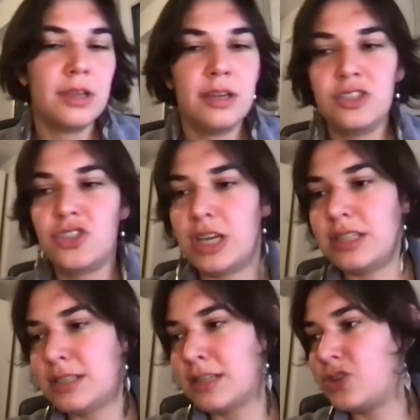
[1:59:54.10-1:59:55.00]

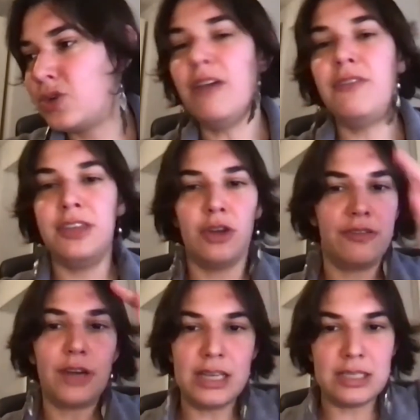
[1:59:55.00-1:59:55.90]
just driving your
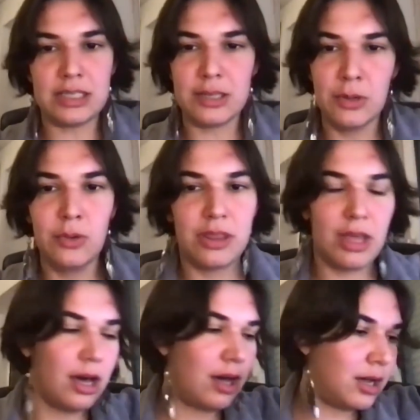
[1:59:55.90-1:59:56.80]
friend to
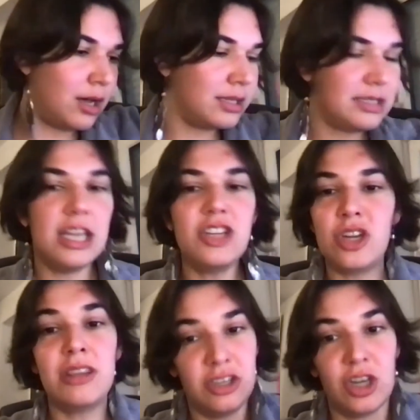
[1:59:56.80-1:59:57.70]
the
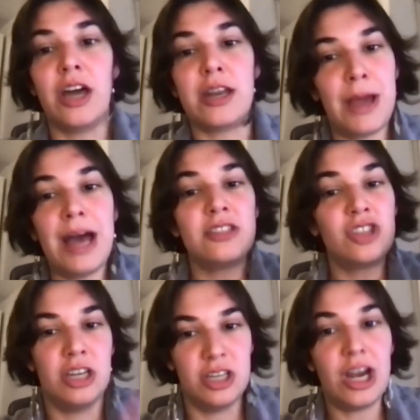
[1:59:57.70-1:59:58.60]
station, then you're not a
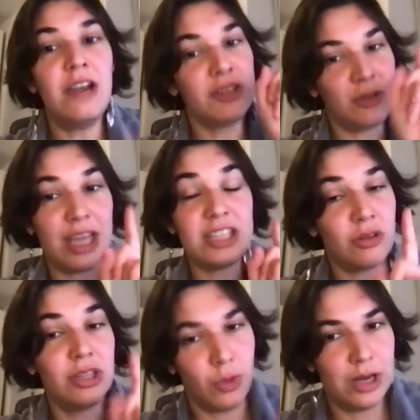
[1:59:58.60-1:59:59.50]
passenger, you're a driver, so that's
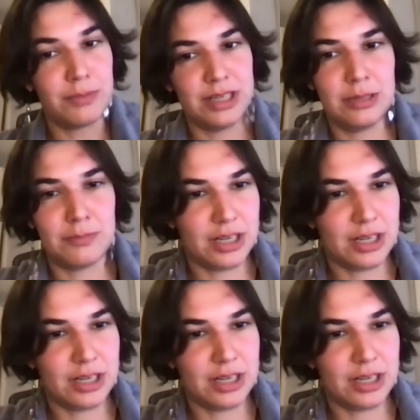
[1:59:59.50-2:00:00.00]
only one person per